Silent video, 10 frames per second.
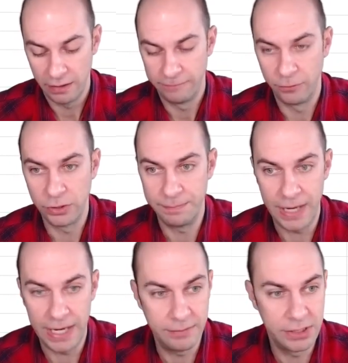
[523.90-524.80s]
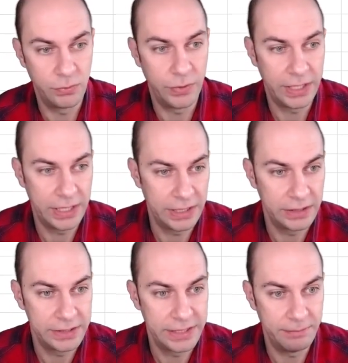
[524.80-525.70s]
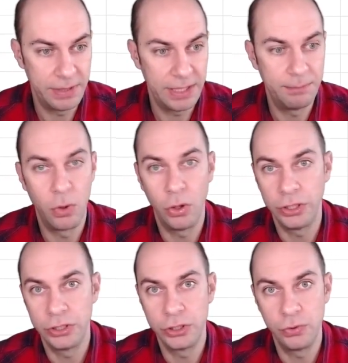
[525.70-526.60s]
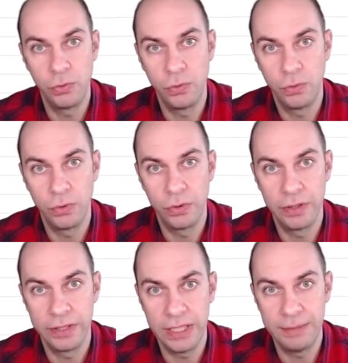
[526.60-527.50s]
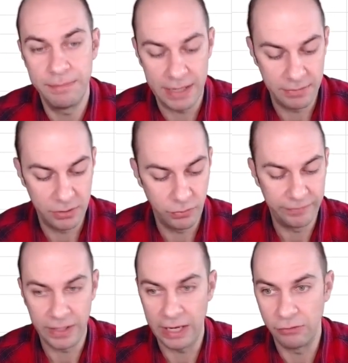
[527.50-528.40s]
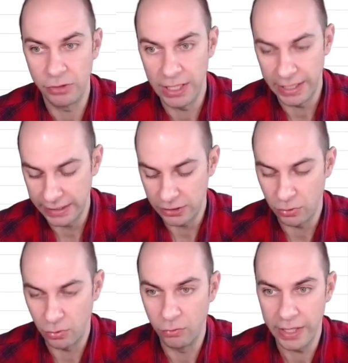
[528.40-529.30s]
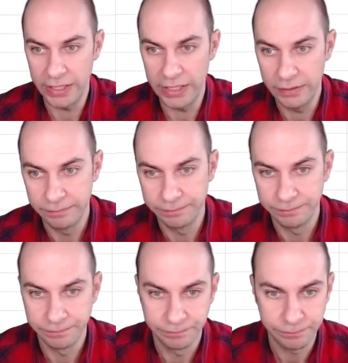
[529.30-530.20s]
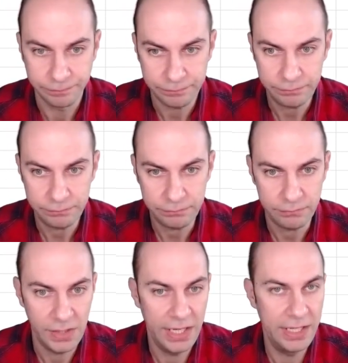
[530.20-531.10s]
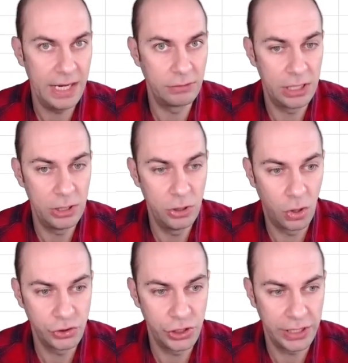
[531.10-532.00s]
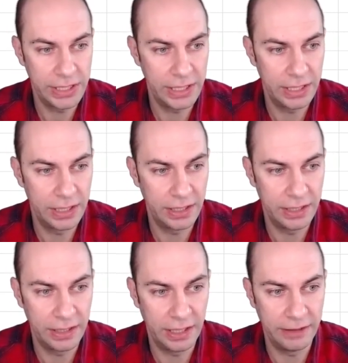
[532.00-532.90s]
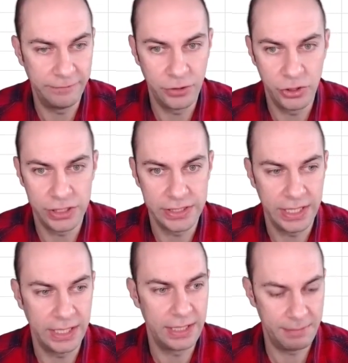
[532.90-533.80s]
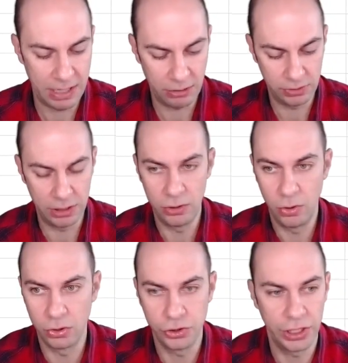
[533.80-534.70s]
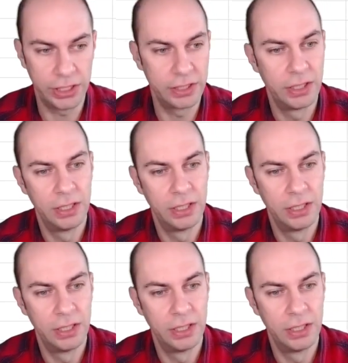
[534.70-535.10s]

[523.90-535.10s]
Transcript: For the payment, we can simply point to the payment we've calculated already. And now the logic here, and if you just think about the logic